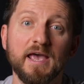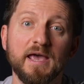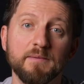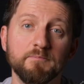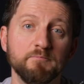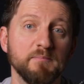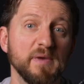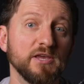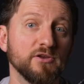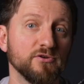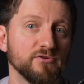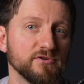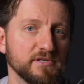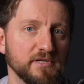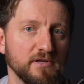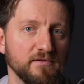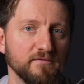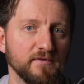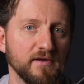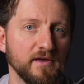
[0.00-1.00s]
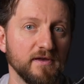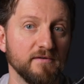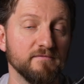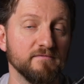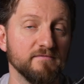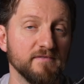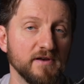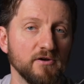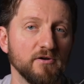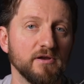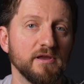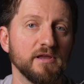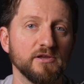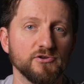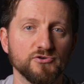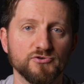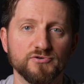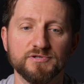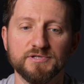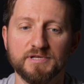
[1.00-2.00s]
and make yourself a very
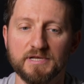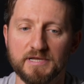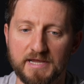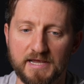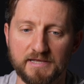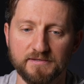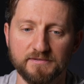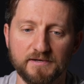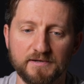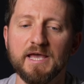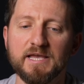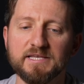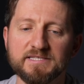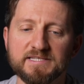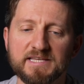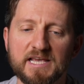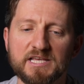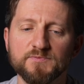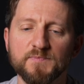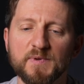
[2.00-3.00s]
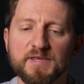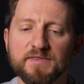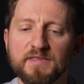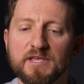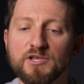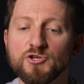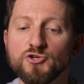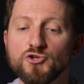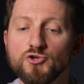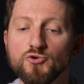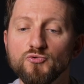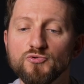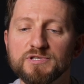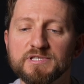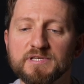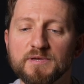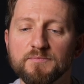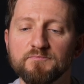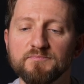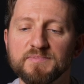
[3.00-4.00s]
interesting candidate. Assessment, they do
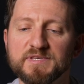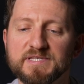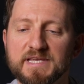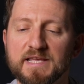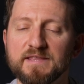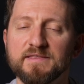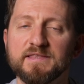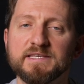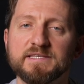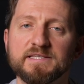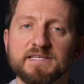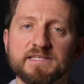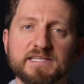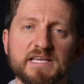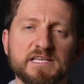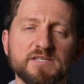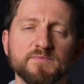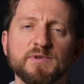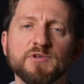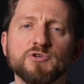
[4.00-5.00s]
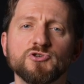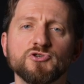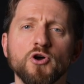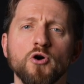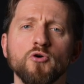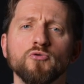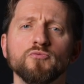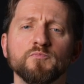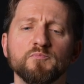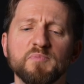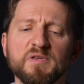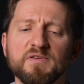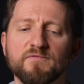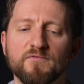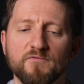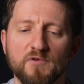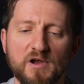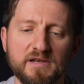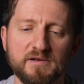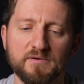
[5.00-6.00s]
send this assessment. Don't be
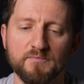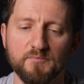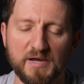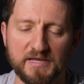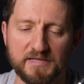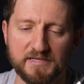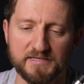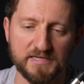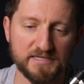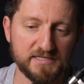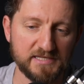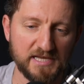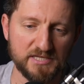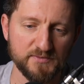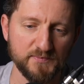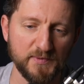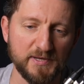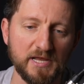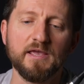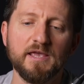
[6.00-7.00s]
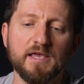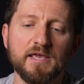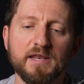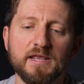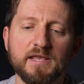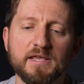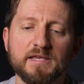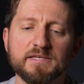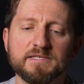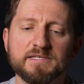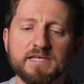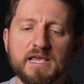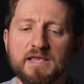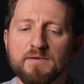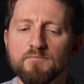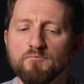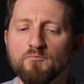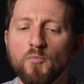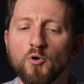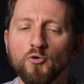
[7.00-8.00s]
frightened by this assessment. It is a
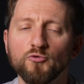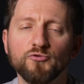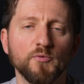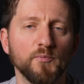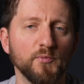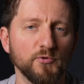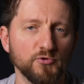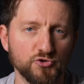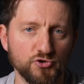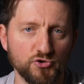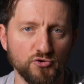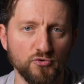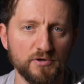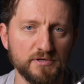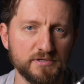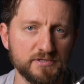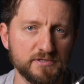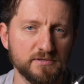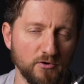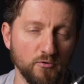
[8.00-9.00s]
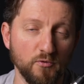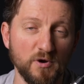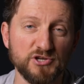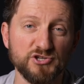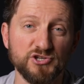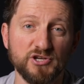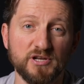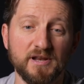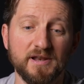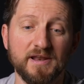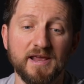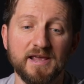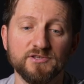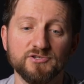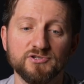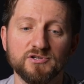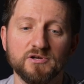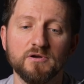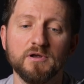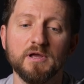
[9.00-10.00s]
multiple choice question and
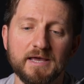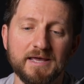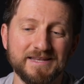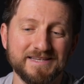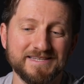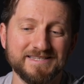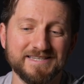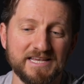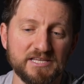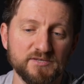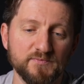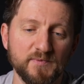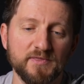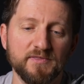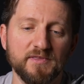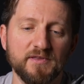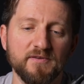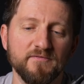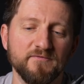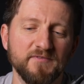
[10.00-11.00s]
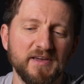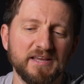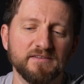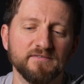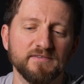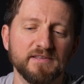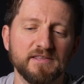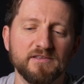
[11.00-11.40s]
answer, an assessment that effectively